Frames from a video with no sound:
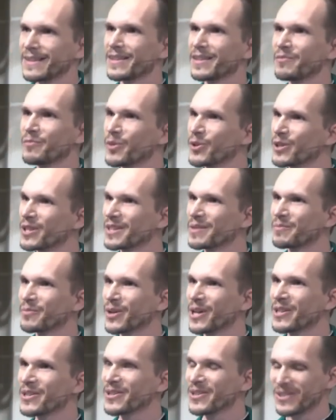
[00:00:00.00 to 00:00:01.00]
Good morning,
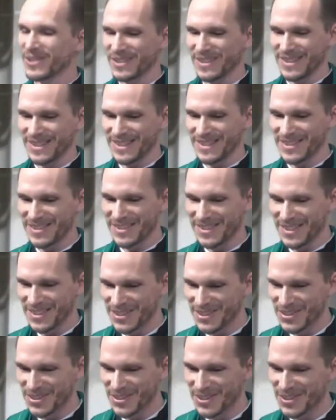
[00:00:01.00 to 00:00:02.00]
brothers and
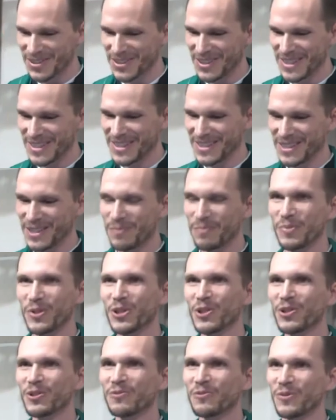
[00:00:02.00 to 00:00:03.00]
sisters. It is
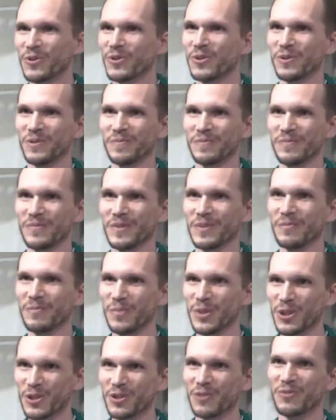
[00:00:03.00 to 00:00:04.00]
beautiful
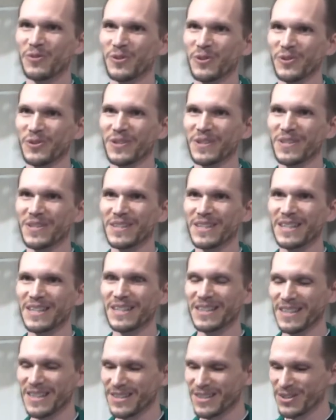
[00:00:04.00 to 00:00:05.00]
beautiful to
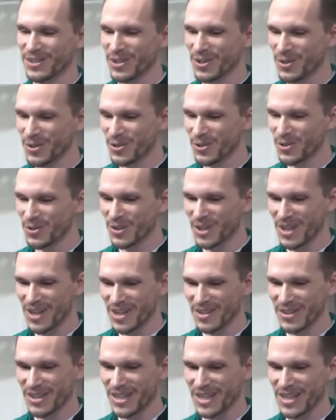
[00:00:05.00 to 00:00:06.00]
see these two
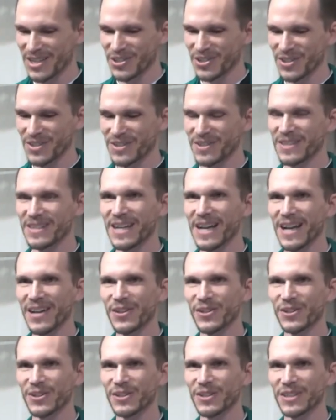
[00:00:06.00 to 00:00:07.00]
congregations
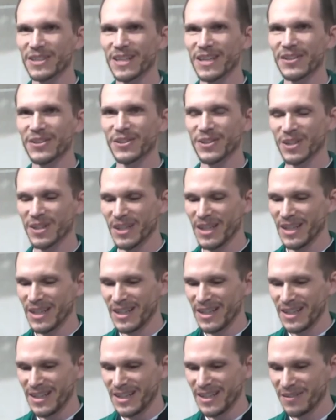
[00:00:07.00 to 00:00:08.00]
gather together
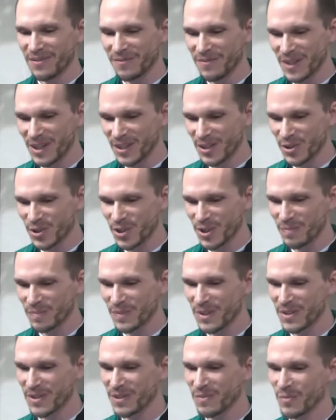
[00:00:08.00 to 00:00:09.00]
in fellowship
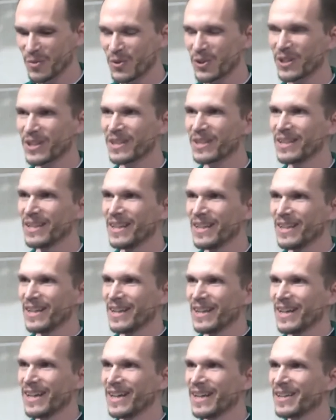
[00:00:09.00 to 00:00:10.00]
this morning.
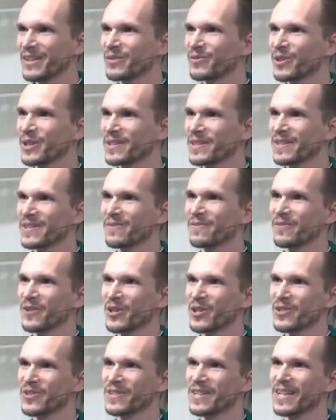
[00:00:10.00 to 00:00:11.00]
I want to
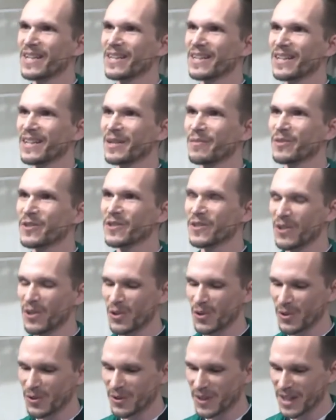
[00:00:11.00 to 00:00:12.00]
first say that I'm
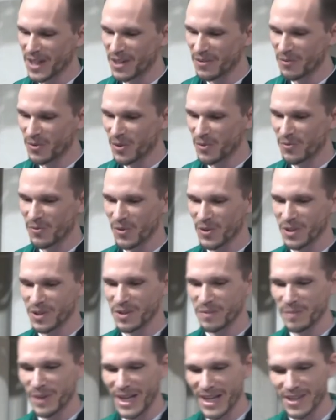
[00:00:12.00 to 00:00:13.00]
so thankful for
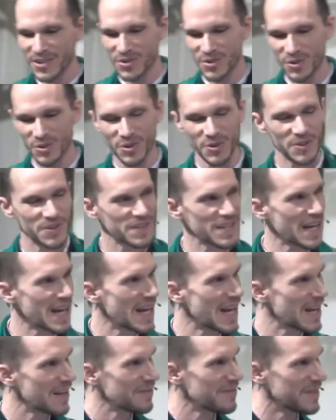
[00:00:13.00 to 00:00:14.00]
the pastoral
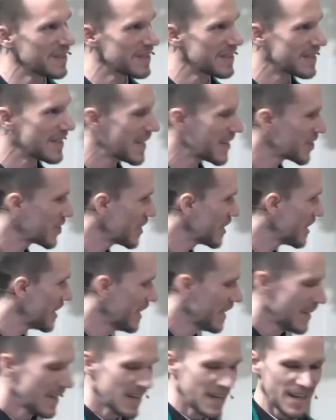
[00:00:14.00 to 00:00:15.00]
staff, the session,
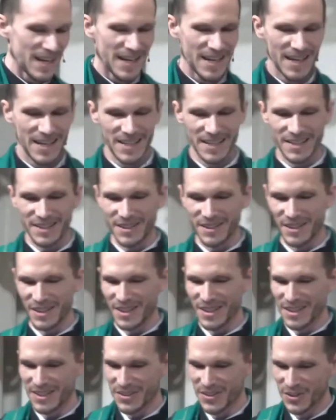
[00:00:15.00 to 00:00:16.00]
and
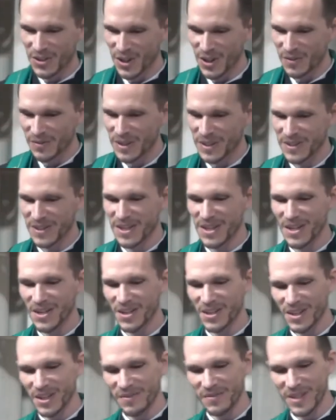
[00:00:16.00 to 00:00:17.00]
the servants
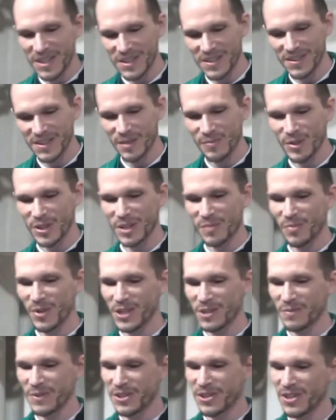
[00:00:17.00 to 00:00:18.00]
here of East Liberty
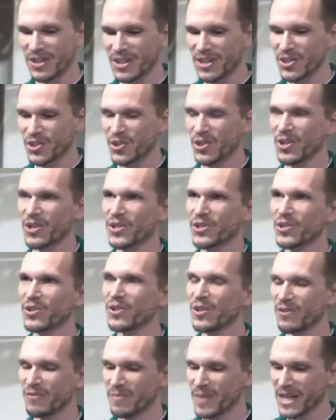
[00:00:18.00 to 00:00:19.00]
Presbyterian Church
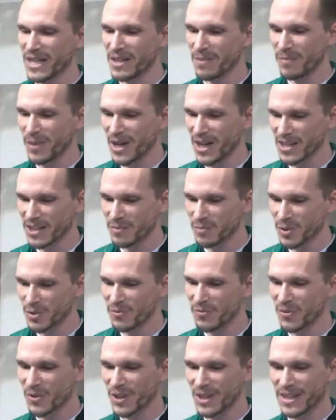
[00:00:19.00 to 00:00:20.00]
who have made it
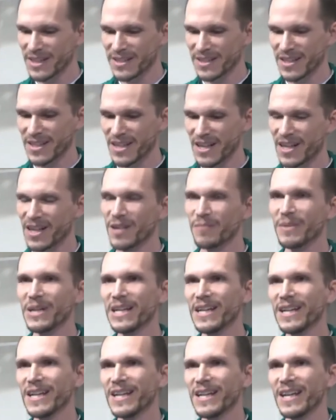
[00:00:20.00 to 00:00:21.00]
possible for us to come
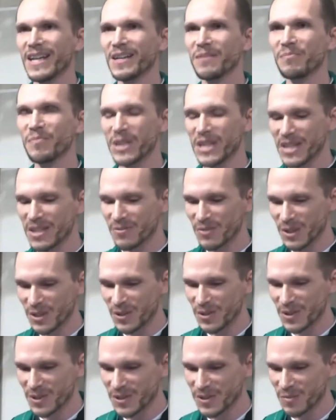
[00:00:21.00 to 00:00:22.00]
and be with
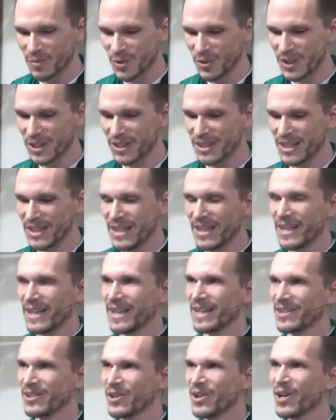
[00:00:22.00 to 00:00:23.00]
you this morning.
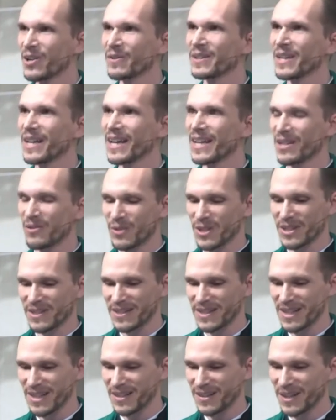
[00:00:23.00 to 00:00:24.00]
And along with that, I want
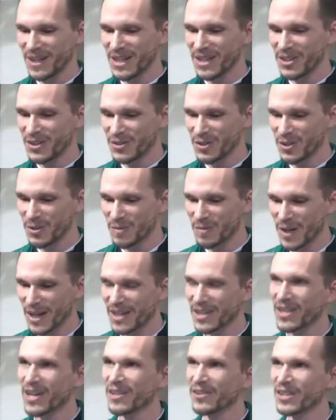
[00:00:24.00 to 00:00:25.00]
to say thank you to
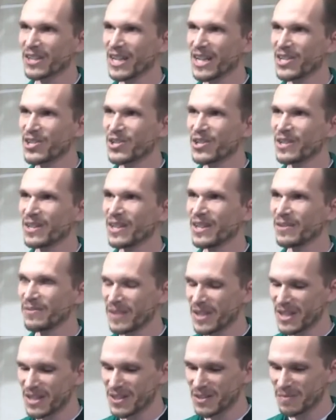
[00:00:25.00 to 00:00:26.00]
my congregation
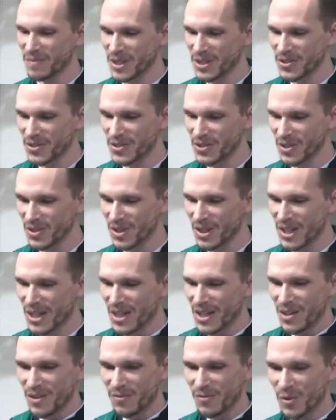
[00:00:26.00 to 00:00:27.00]
of Eastminster
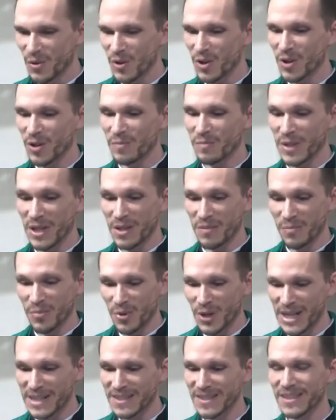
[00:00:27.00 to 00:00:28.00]
for being
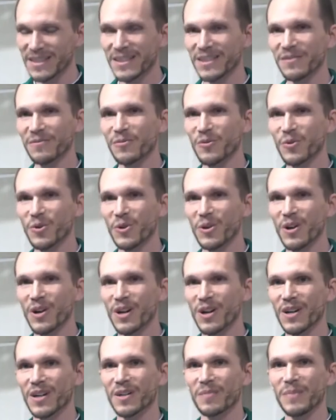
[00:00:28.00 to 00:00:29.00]
present and for
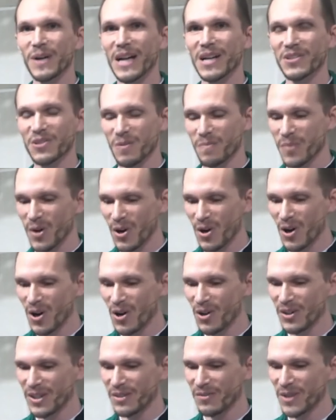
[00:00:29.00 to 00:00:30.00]
our Pastor
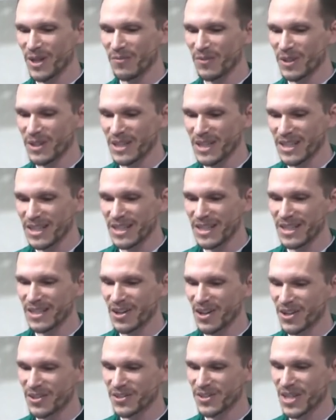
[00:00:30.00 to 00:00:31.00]
Paul and Reverend Nikki
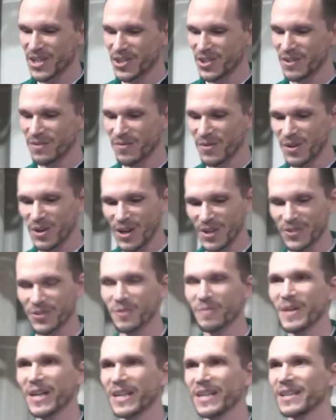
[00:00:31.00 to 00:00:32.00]
and our session for
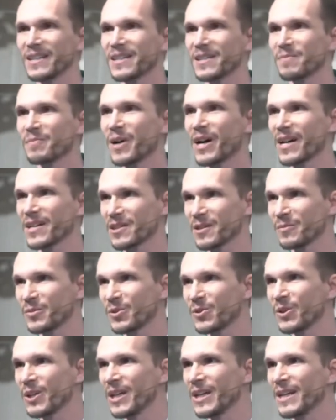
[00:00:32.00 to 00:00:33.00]
also making this
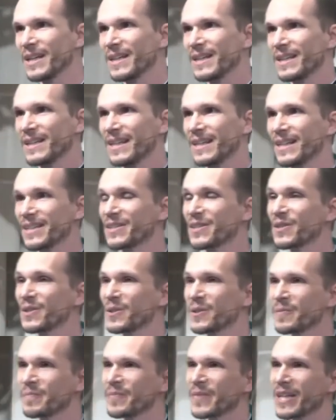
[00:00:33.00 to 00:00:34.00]
possible uh,
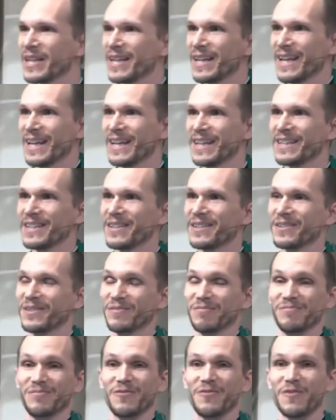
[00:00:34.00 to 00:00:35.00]
too. And
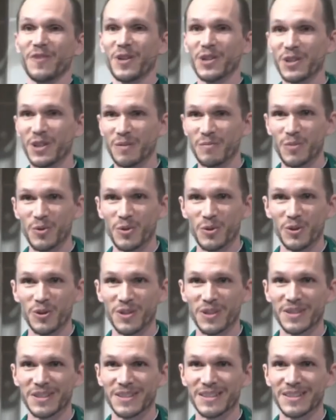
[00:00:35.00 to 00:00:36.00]

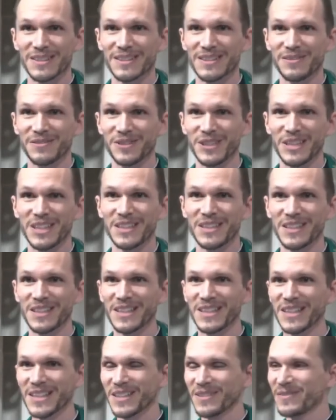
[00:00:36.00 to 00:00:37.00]
furthermore, we get the
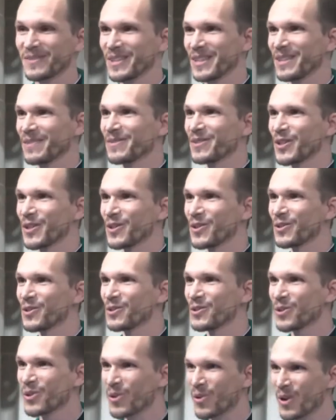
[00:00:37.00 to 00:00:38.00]
gift of
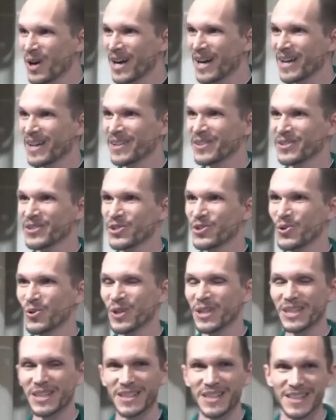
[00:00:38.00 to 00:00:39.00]
two choirs
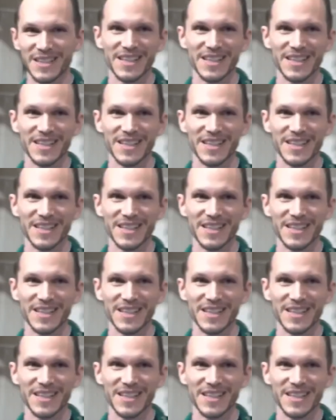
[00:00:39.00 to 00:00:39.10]
joining